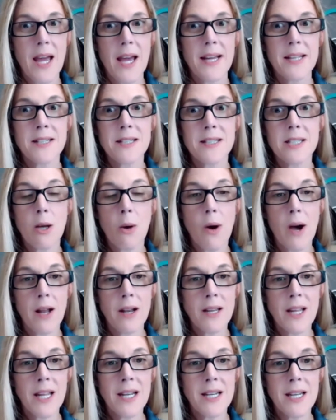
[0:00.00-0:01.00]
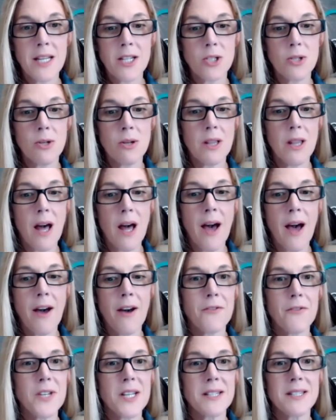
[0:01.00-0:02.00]
And so unconditional
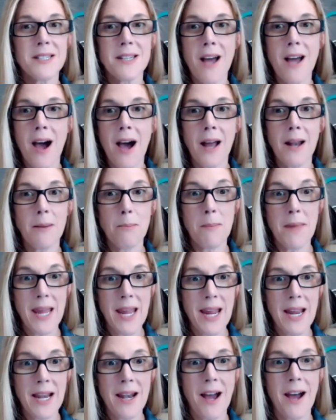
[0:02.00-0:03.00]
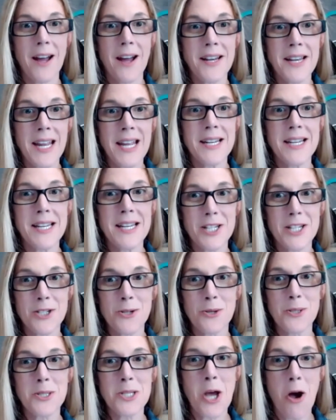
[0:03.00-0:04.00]
love does not mean
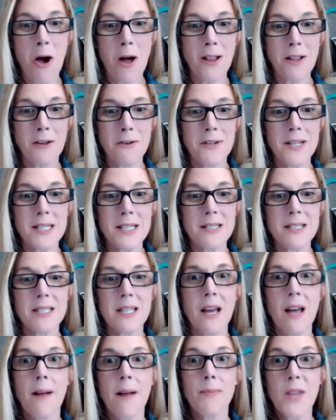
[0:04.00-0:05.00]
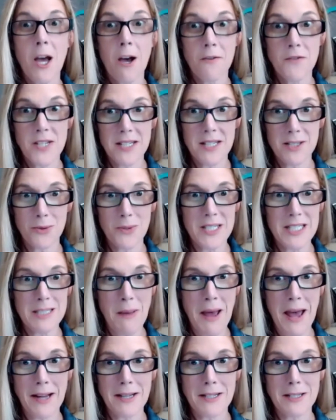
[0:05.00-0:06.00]
unconditional tolerance of
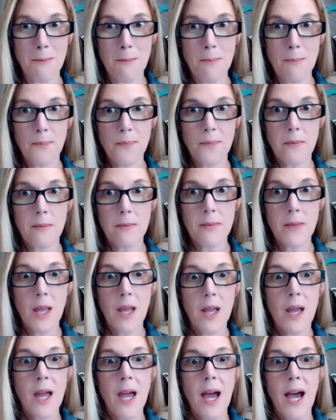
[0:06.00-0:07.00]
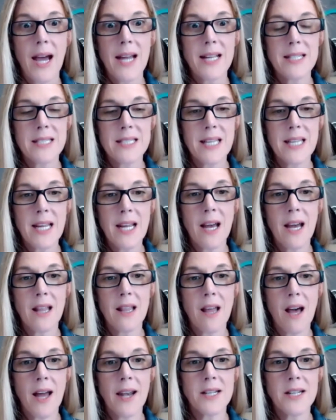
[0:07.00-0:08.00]
disrespect. I see a
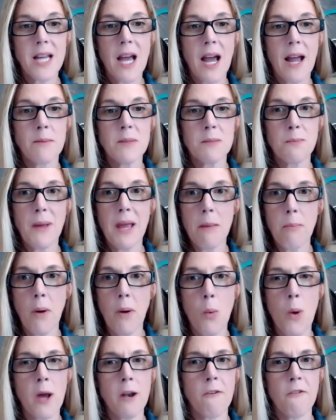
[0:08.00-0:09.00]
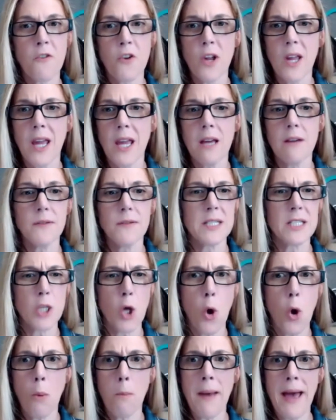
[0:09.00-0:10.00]
lot of times people want to forgive
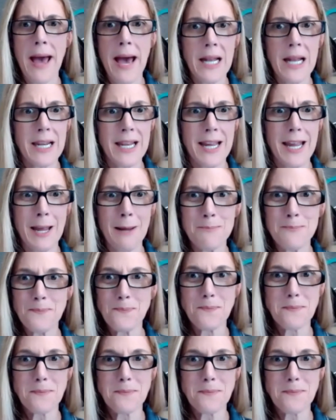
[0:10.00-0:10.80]
so badly